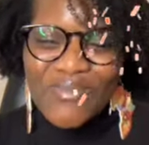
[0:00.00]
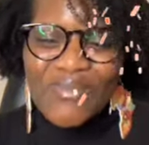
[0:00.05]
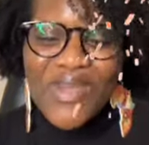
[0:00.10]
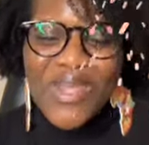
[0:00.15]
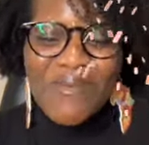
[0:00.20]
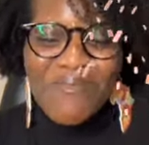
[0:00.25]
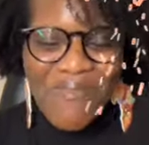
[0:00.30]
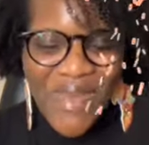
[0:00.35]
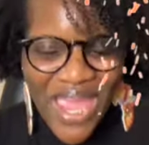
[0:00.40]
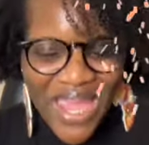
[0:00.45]

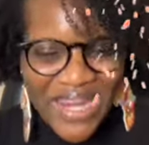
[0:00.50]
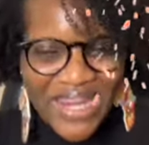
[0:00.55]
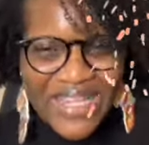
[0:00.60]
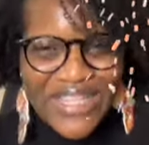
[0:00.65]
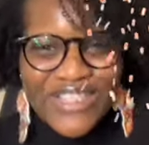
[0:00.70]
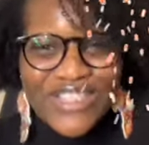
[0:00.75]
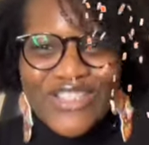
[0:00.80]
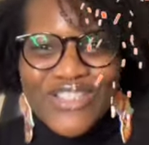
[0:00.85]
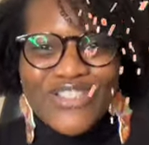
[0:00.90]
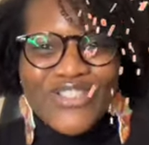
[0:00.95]
We made
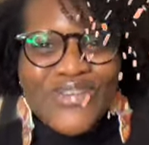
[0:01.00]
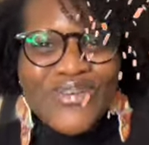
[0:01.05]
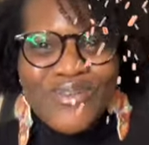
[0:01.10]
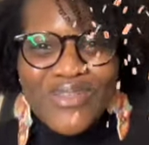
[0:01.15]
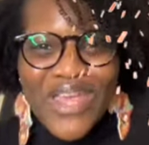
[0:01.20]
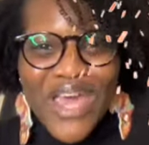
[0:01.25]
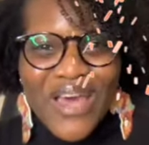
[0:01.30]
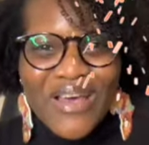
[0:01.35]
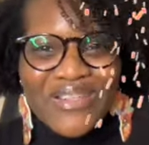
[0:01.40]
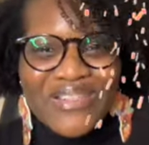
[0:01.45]
it to
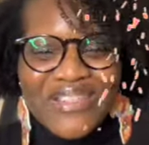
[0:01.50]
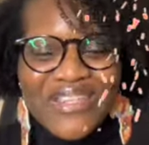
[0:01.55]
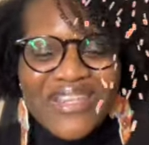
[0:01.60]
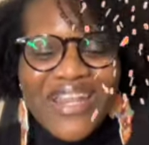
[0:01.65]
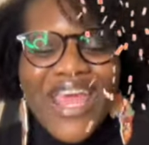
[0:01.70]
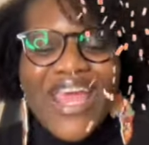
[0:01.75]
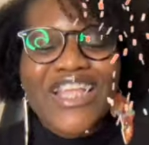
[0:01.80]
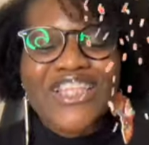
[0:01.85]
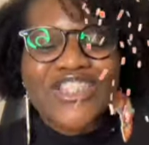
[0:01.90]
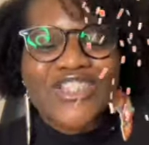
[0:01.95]

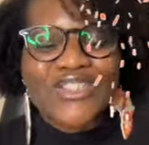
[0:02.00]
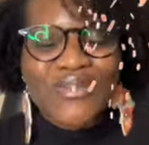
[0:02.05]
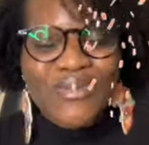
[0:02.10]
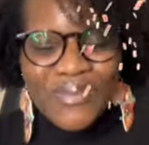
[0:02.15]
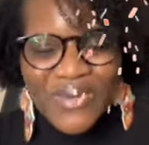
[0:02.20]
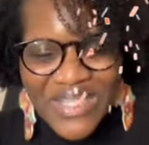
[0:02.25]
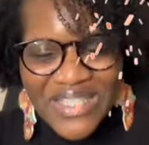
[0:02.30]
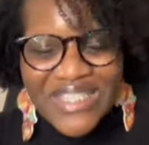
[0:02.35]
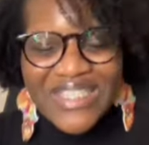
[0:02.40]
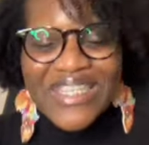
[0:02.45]

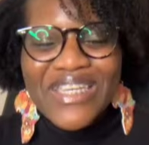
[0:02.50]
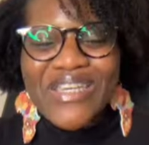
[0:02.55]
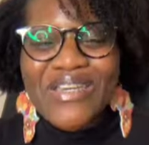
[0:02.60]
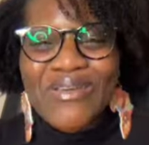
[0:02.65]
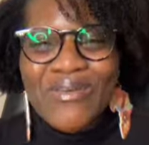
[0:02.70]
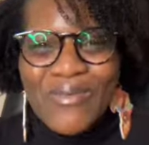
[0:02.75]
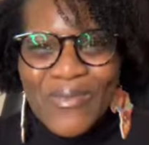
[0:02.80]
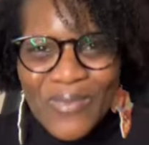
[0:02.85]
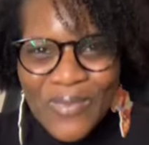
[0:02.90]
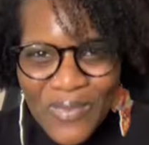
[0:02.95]

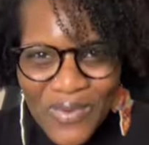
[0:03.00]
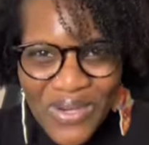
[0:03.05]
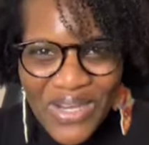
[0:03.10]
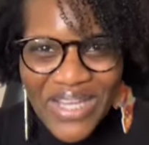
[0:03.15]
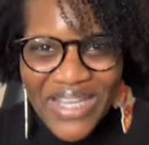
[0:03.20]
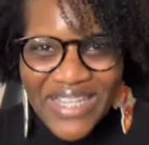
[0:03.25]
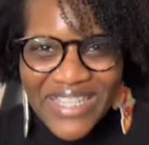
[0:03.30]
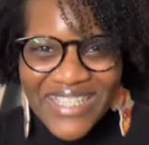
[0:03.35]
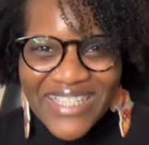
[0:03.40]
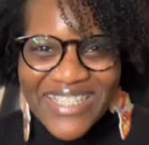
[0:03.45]

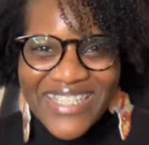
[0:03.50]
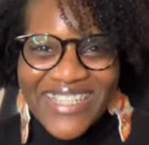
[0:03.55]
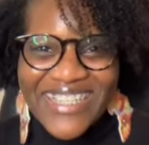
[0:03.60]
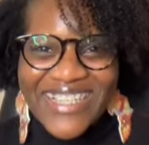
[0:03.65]
2021.